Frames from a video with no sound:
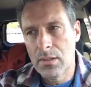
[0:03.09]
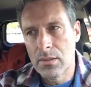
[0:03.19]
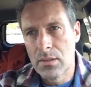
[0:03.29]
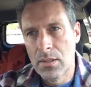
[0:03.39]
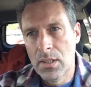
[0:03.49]

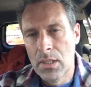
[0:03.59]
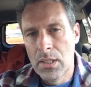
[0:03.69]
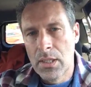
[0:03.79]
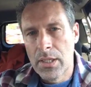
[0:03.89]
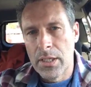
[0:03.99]
and
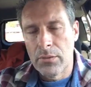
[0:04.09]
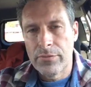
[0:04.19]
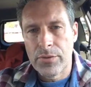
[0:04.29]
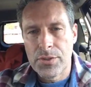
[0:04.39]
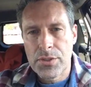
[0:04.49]

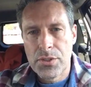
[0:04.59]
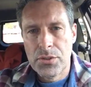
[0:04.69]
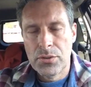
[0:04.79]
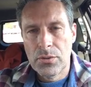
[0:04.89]
it refers